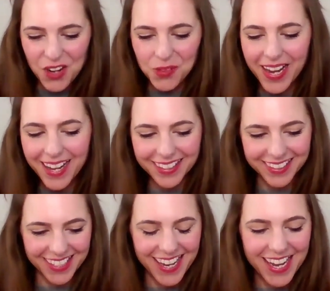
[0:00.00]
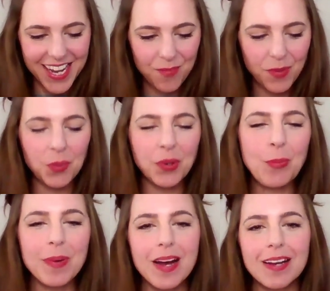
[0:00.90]
Well, I
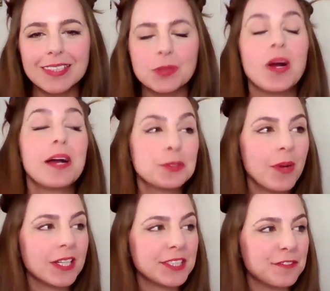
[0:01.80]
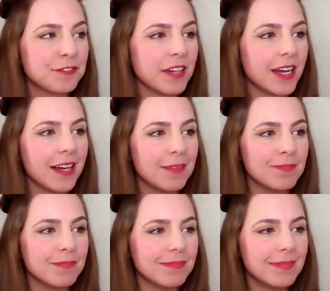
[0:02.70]
was part of
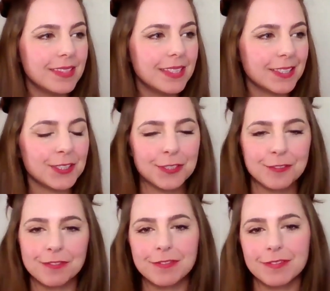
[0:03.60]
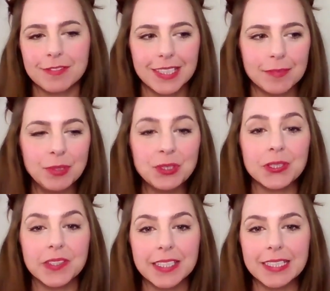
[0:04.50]
a sort of
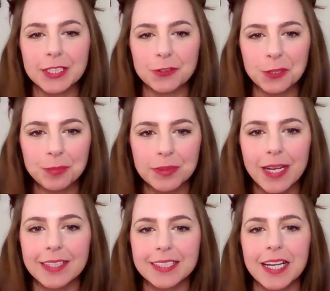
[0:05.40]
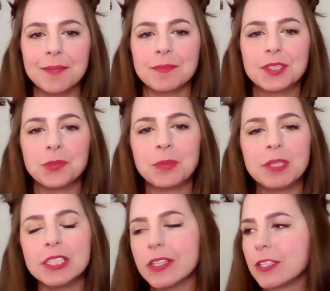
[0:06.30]
musical theatre group at the time. So we'd
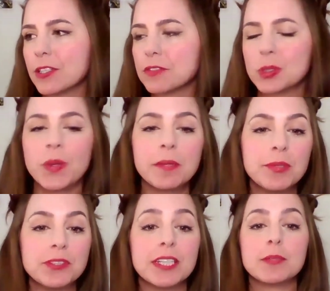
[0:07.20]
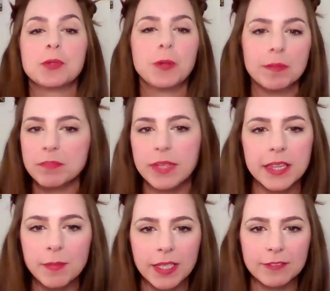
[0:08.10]
been doing a lot of swing music and we were
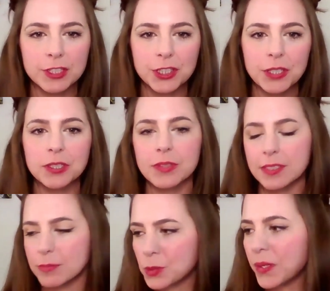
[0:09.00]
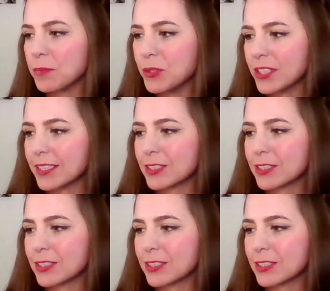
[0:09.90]
in the middle of a show doing some swing music.